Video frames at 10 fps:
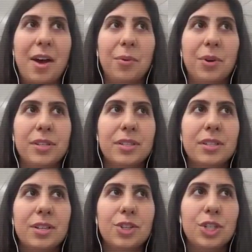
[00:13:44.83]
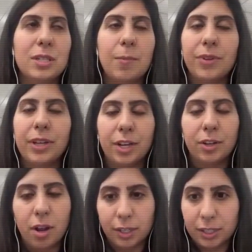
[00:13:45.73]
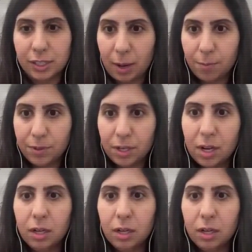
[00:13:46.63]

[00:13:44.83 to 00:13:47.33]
that was just something I could not accept.